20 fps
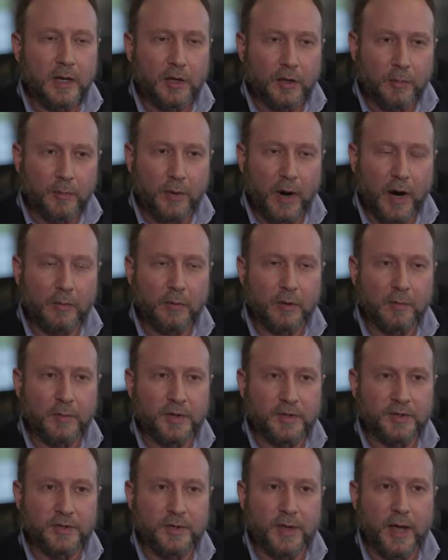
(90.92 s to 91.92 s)
The problem
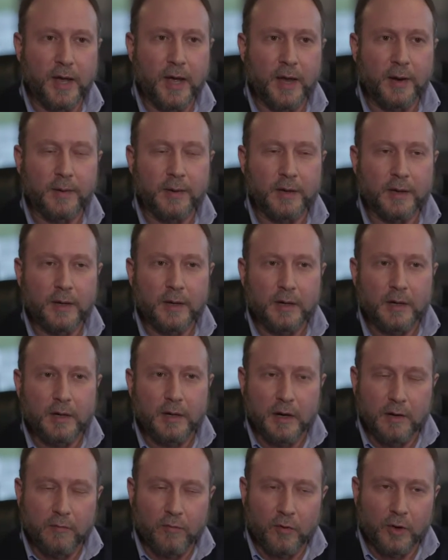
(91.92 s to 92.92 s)
is that
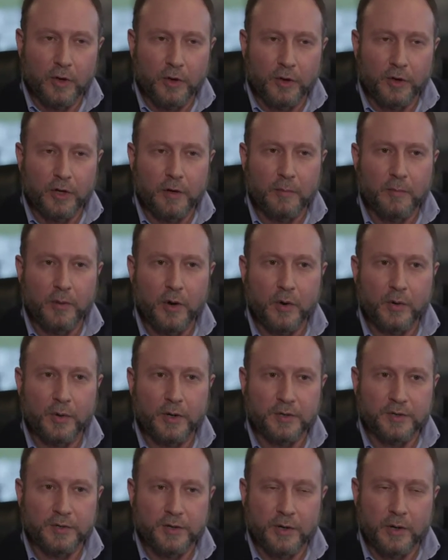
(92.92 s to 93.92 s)
of all the
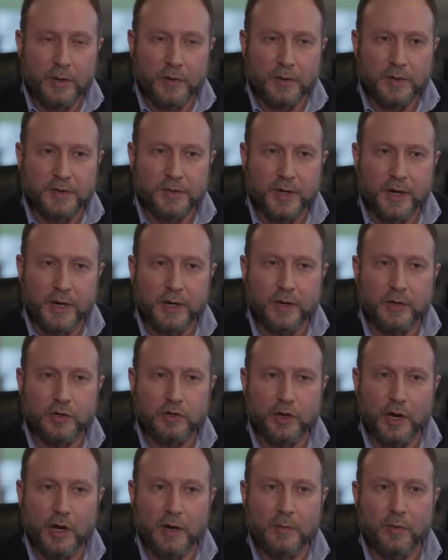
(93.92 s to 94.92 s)
components that are inside of the
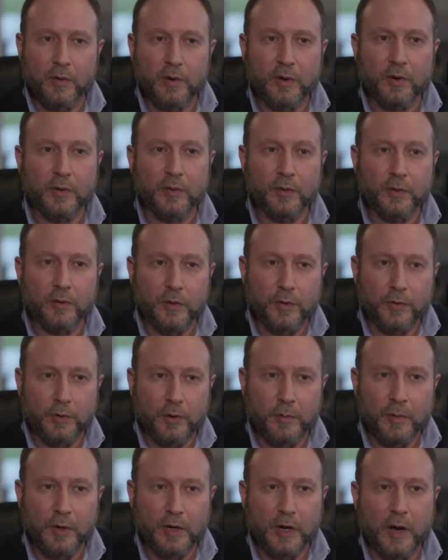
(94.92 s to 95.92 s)
chamber, the
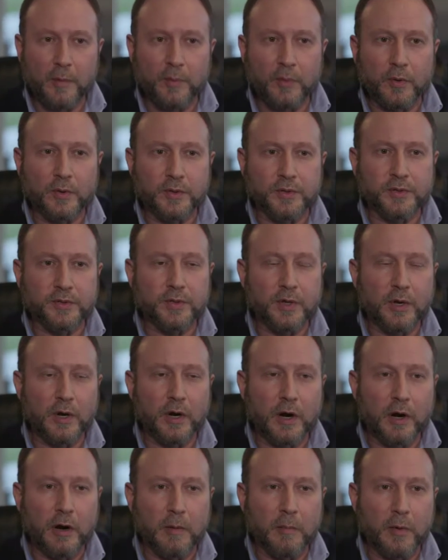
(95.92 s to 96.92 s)

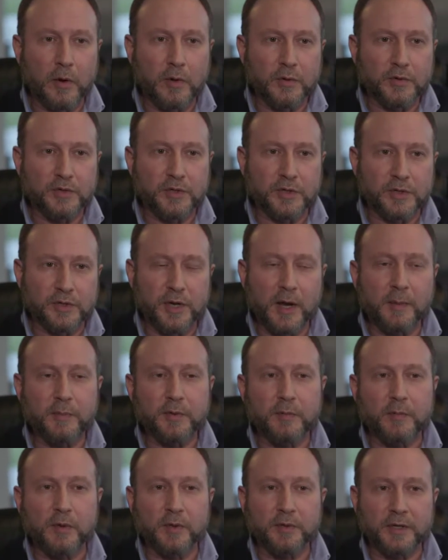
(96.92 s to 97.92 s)
thermocouples are most
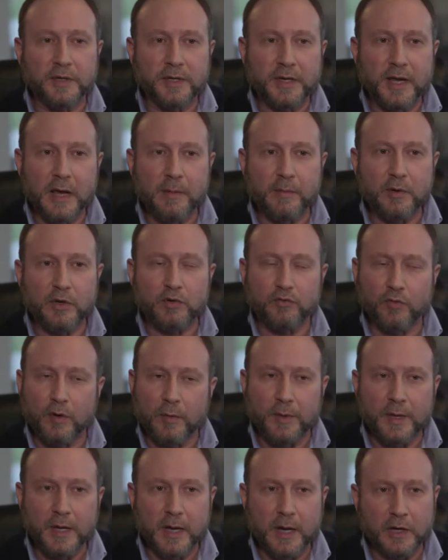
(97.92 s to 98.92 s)
susceptible to damage
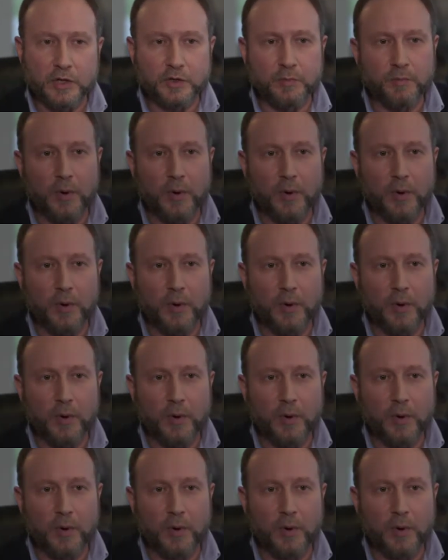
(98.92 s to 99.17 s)
from the etch